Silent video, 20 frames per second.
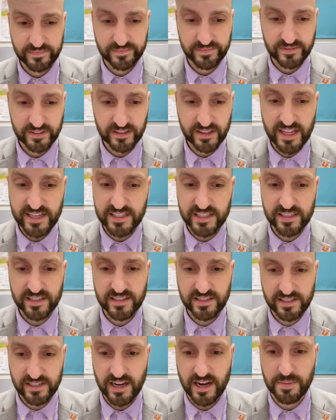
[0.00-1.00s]
Let's
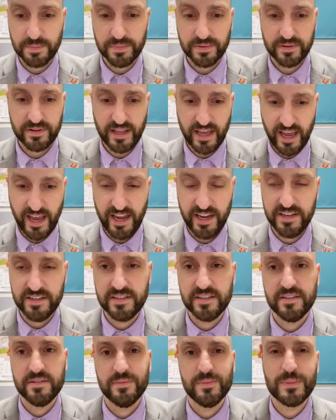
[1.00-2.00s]
stop the
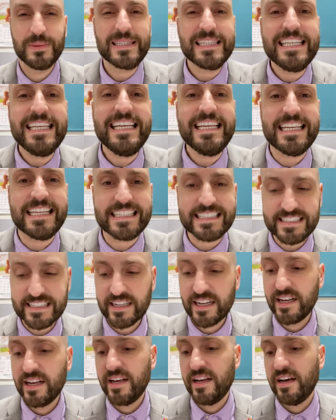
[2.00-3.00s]
hate, please.
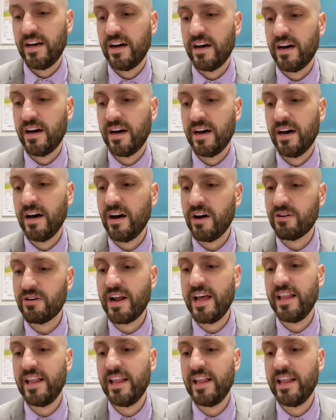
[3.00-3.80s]
All right,